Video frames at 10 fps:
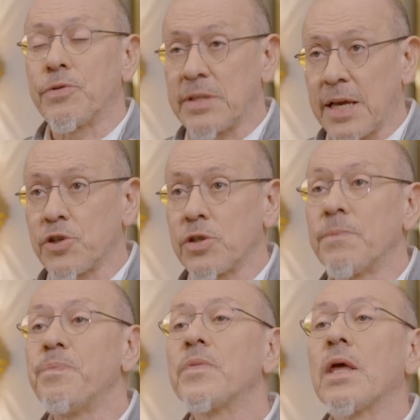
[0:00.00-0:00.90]
protection
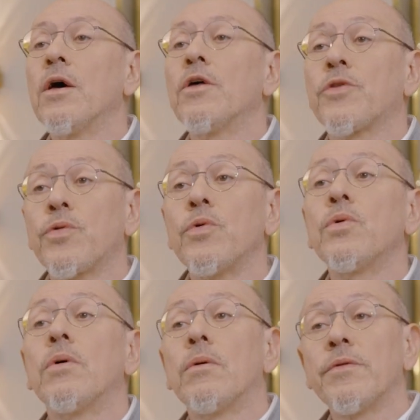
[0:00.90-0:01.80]

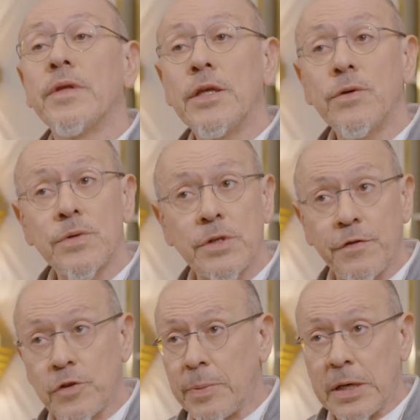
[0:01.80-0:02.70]
through the use
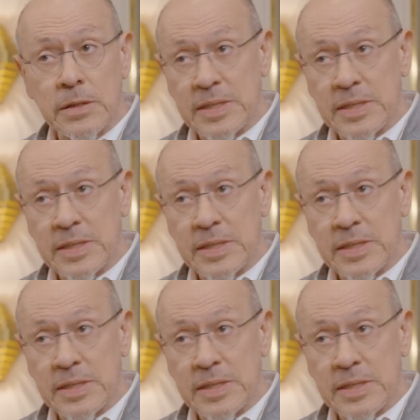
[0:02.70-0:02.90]
of topical